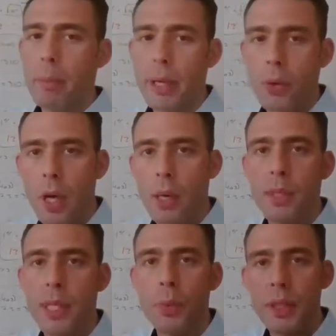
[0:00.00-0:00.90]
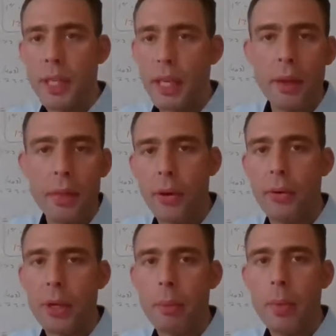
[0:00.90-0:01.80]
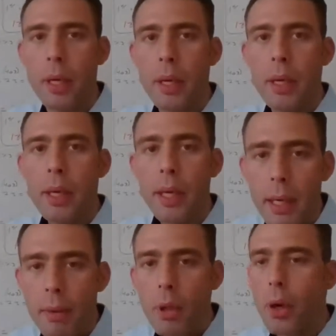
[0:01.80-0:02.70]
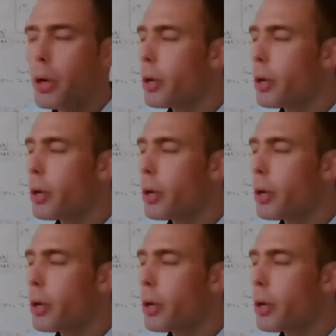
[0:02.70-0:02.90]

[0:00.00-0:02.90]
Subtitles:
somebody who comes in with 10 Ethereum, he will